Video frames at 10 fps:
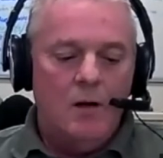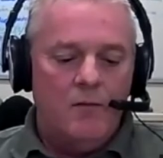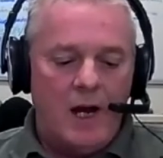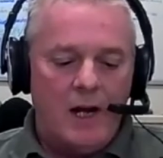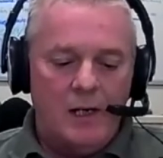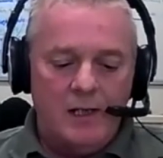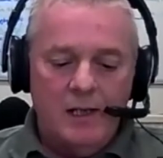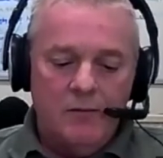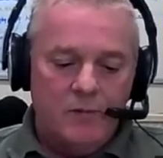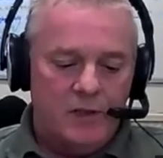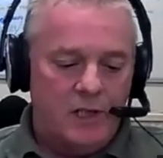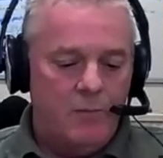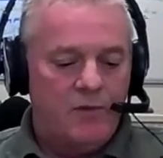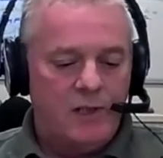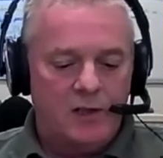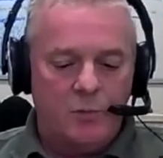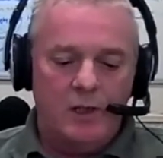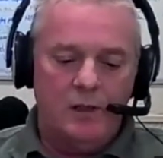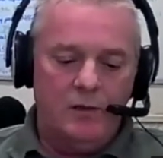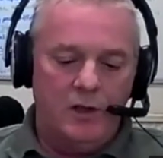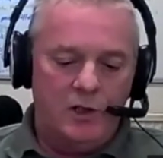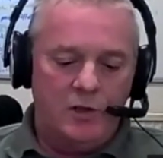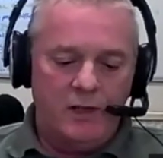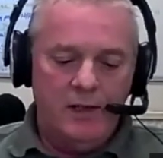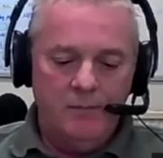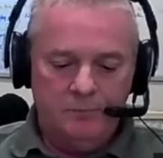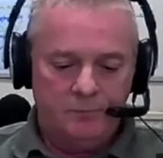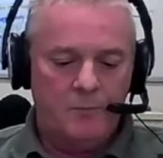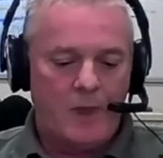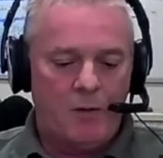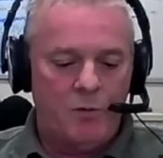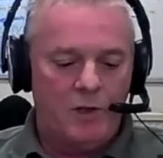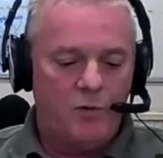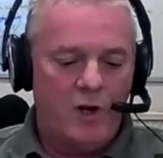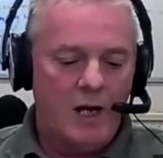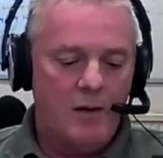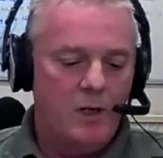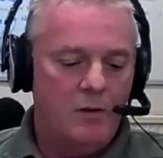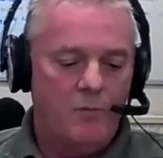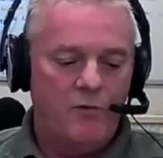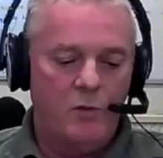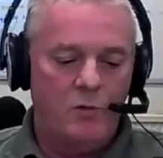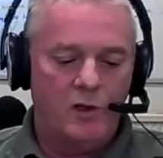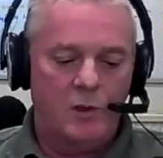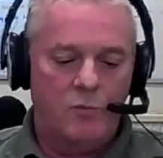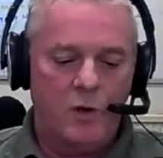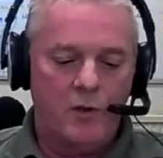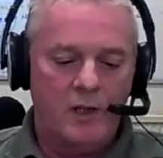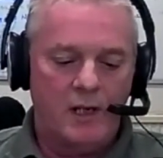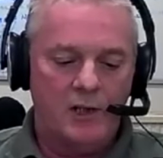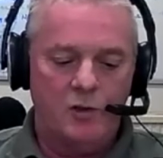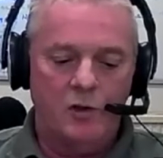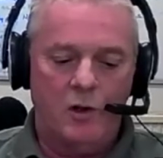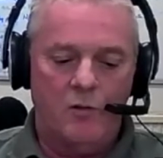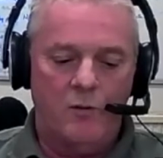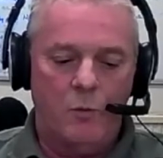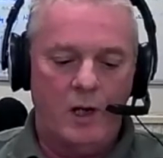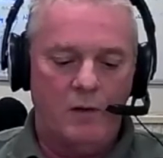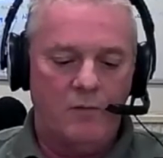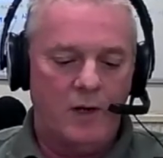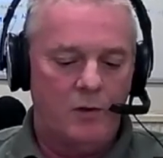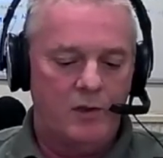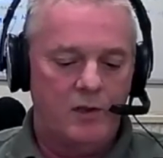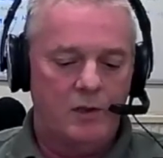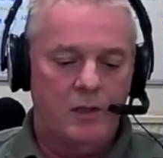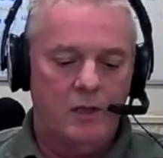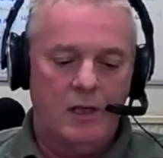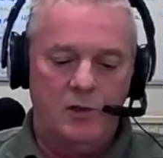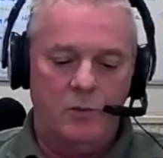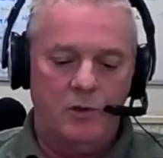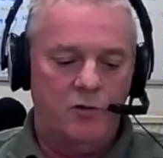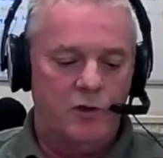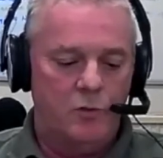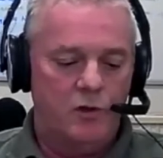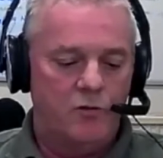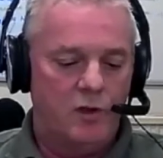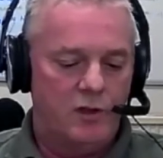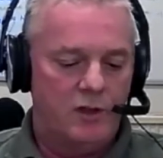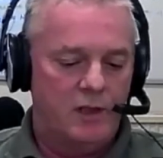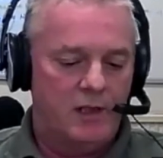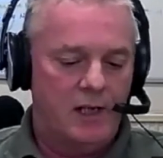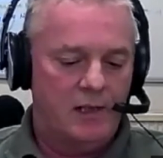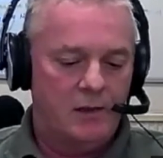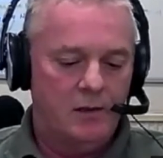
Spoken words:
Finally, the team have set up a little nursery with the prime focus on propagation of wildflowers to introduce across the estate.